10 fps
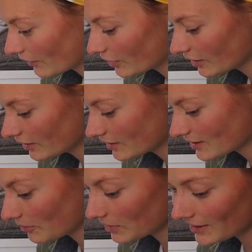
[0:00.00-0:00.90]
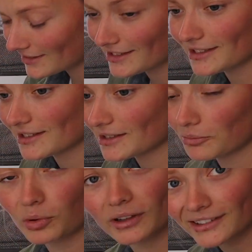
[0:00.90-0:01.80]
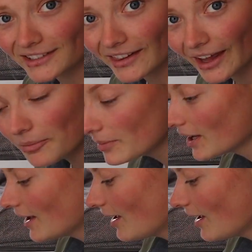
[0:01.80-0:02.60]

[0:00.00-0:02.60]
whatever somebody sees important to them.